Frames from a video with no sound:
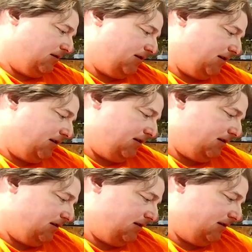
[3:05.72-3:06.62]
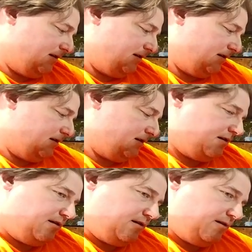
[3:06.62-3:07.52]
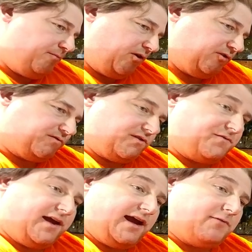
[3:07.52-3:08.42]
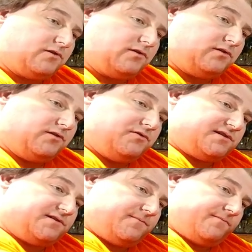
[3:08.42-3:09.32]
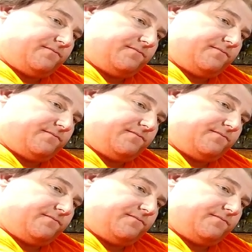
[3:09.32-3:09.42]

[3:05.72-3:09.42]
The bolts for the fan were a little loose.